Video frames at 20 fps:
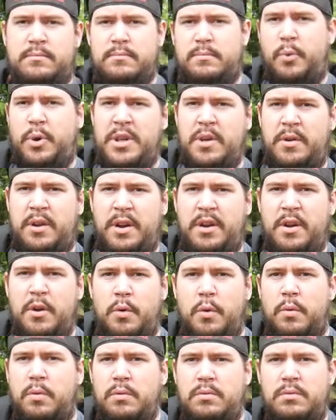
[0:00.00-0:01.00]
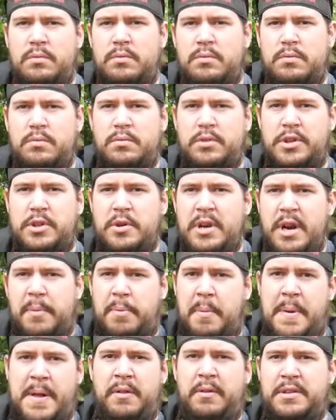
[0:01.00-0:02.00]
what are you going to do? You need a
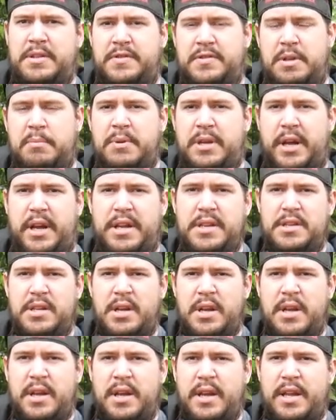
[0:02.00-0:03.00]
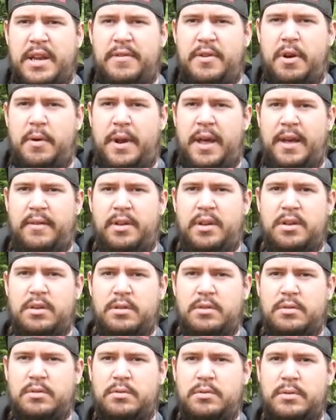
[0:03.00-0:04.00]
propellant of some kind, and if you don't have it,
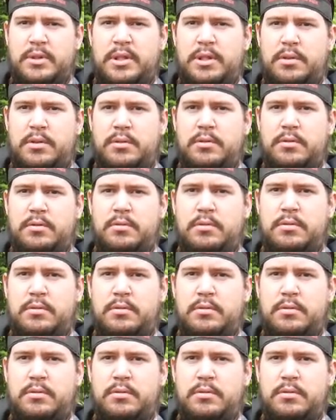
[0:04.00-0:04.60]
well...